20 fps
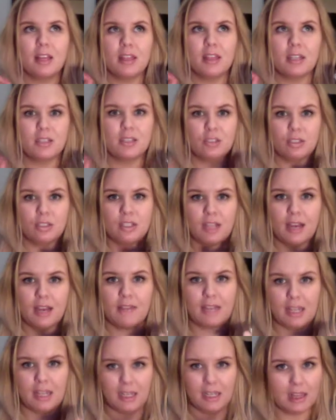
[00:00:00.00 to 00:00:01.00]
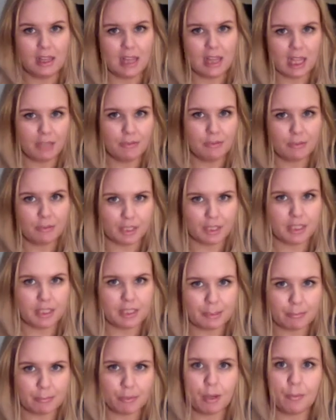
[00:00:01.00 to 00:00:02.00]
that doesn't have any light
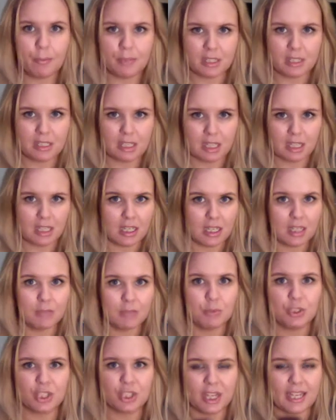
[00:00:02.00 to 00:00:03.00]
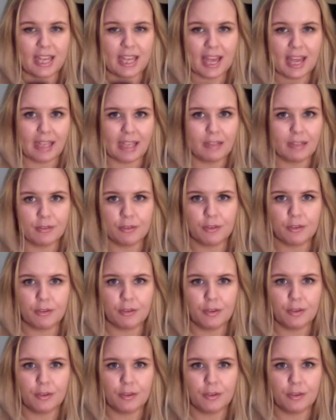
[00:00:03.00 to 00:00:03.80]
reflecting properties in it, which I hate,